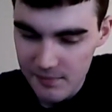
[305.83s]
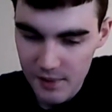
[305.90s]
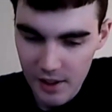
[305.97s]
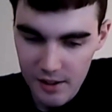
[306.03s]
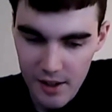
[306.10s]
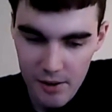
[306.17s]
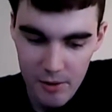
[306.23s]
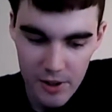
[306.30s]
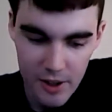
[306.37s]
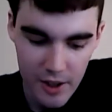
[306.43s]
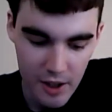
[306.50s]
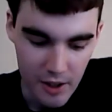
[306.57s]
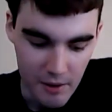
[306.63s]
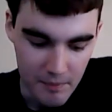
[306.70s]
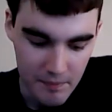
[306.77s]
And they really
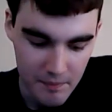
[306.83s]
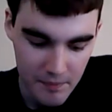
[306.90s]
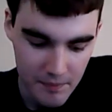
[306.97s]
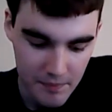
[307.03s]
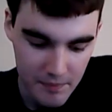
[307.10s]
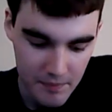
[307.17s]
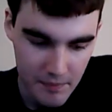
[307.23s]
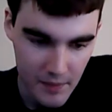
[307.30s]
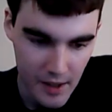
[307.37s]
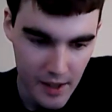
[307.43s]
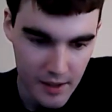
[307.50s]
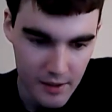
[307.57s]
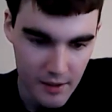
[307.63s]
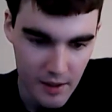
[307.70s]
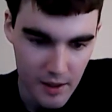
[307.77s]
are.
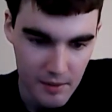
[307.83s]
And